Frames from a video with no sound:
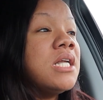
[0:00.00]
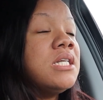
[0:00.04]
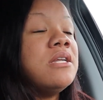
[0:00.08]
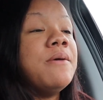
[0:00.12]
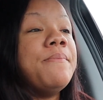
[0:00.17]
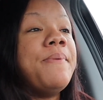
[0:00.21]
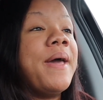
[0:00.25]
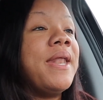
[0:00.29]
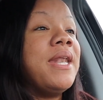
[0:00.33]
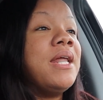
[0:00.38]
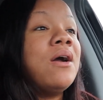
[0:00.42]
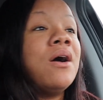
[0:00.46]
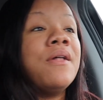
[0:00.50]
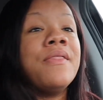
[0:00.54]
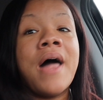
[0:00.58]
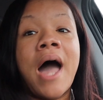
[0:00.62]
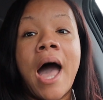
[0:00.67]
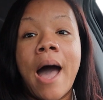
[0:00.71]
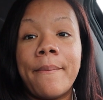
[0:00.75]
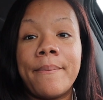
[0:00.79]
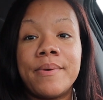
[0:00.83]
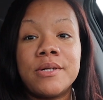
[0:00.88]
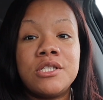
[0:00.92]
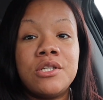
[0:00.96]
depending on
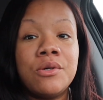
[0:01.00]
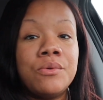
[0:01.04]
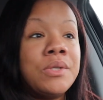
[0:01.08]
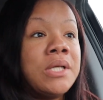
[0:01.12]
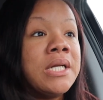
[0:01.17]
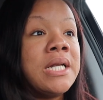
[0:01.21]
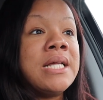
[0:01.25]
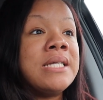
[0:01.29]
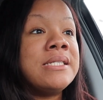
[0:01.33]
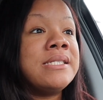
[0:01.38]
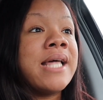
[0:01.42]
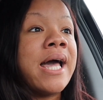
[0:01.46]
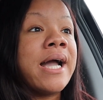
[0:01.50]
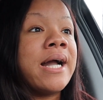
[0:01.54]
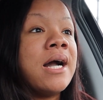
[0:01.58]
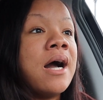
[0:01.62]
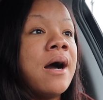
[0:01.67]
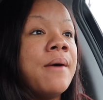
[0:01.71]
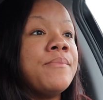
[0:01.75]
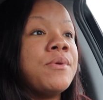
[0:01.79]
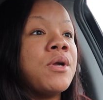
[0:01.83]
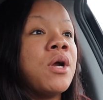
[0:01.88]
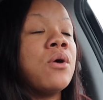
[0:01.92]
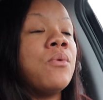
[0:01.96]
the opportunities that
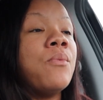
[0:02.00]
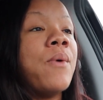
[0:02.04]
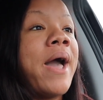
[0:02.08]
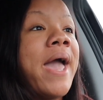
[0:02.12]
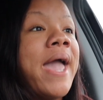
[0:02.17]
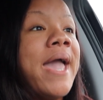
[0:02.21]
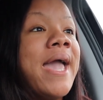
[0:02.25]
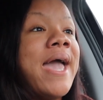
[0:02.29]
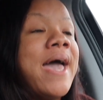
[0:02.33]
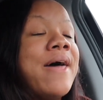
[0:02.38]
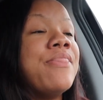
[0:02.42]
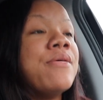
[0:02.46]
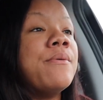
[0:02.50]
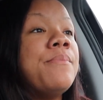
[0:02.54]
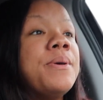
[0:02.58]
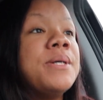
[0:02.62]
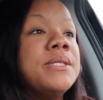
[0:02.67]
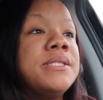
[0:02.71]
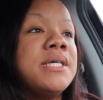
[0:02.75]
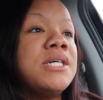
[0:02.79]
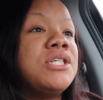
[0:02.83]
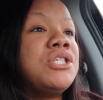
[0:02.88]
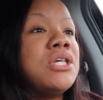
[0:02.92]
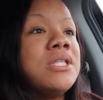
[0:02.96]
come your way and the
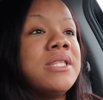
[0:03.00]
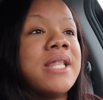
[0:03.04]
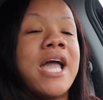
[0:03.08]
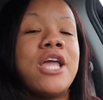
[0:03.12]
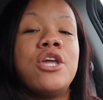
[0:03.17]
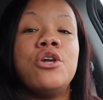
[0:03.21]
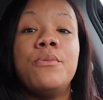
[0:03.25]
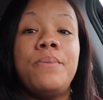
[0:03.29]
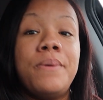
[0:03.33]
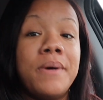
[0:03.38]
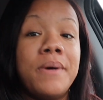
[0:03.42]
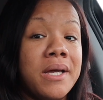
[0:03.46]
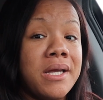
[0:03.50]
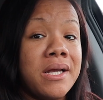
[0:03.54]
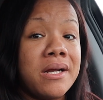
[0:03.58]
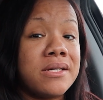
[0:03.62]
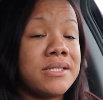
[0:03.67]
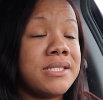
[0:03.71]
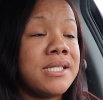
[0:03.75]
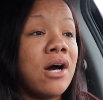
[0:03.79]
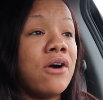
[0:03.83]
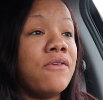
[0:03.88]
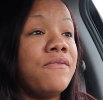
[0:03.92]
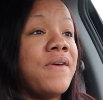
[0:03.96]
position that you put
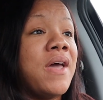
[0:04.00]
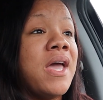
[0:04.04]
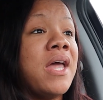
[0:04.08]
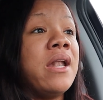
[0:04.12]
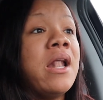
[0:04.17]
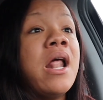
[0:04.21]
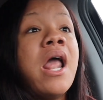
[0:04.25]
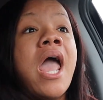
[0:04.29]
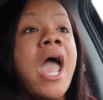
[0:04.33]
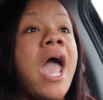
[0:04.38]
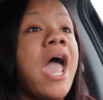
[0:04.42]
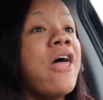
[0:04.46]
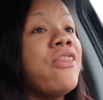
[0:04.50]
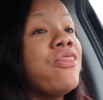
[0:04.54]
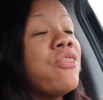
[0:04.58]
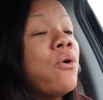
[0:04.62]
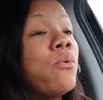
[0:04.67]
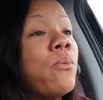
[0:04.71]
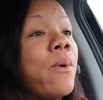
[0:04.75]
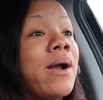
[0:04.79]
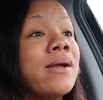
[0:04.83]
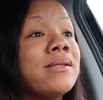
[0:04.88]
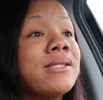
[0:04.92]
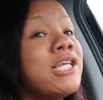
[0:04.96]
yourself in and the
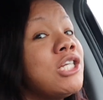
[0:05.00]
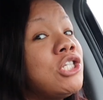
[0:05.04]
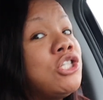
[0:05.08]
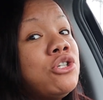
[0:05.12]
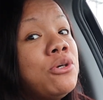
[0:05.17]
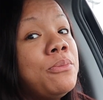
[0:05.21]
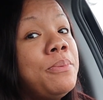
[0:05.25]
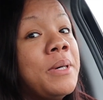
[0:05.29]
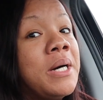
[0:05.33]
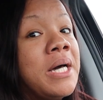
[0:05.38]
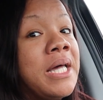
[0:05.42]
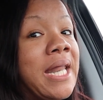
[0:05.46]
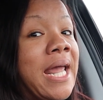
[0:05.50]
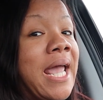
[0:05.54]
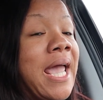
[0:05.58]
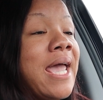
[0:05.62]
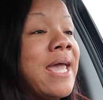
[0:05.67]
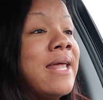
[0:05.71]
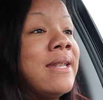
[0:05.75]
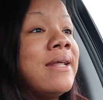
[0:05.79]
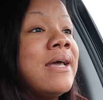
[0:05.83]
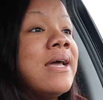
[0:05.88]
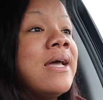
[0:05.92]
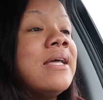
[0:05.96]
work that you put
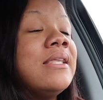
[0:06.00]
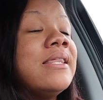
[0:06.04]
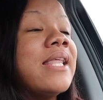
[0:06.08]
in.